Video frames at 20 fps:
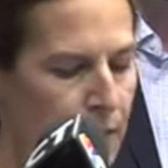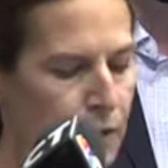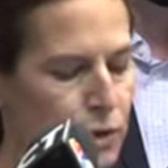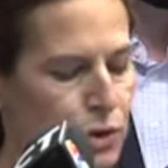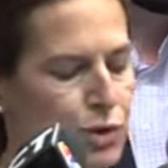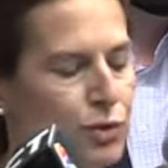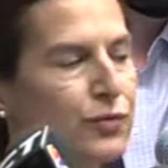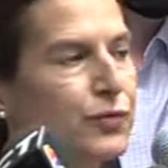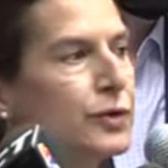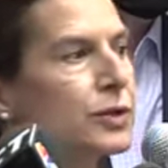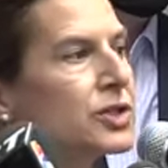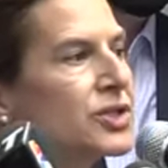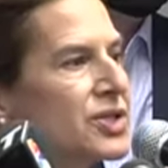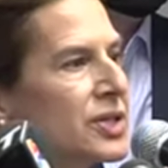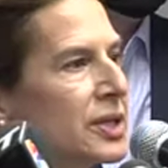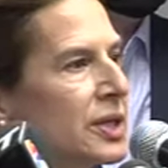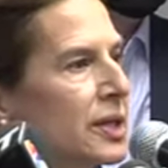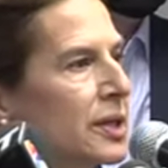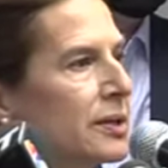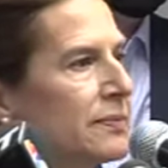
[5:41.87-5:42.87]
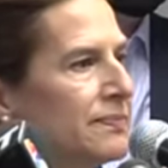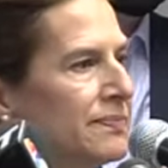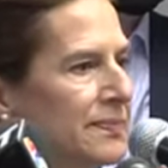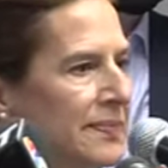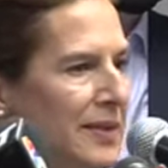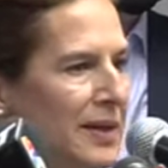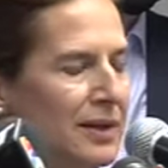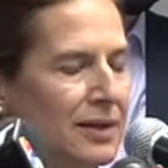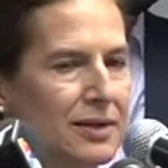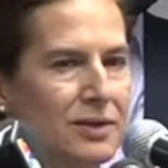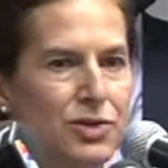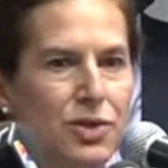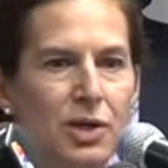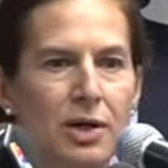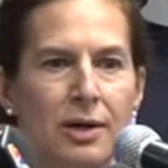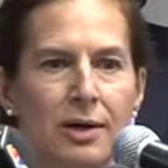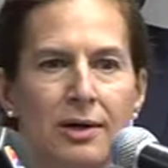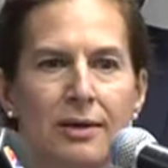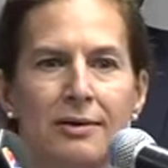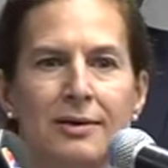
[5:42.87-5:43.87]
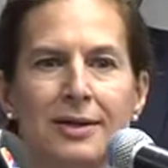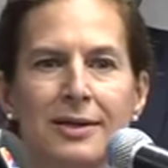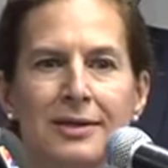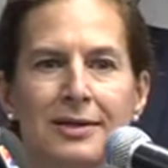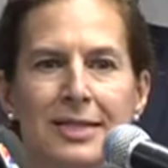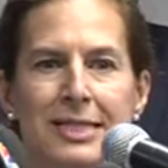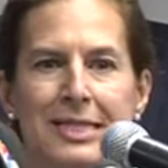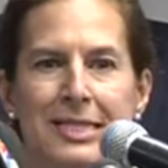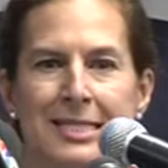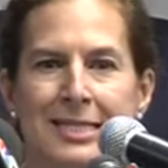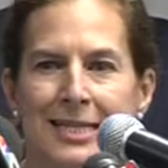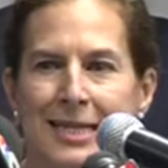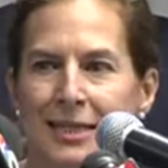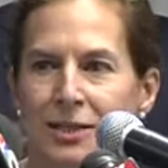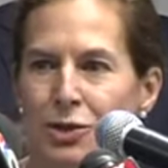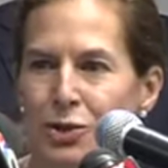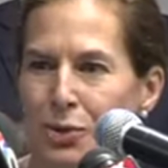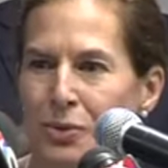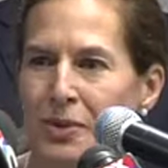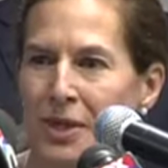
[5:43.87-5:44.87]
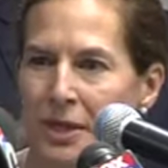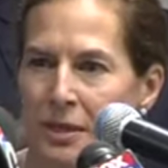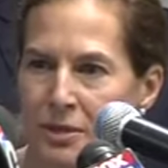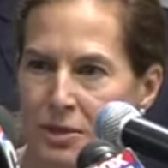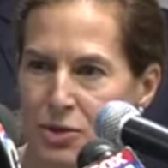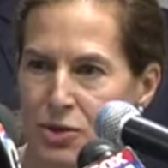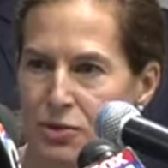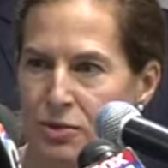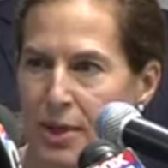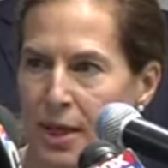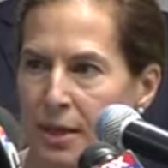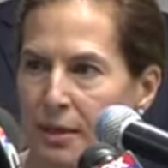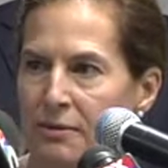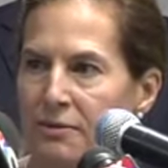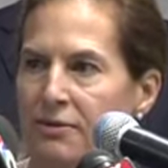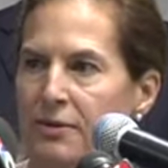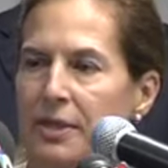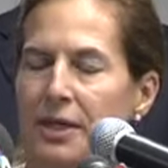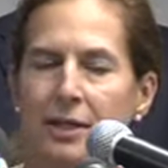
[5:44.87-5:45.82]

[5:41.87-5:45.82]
Diversity is our state's greatest strength.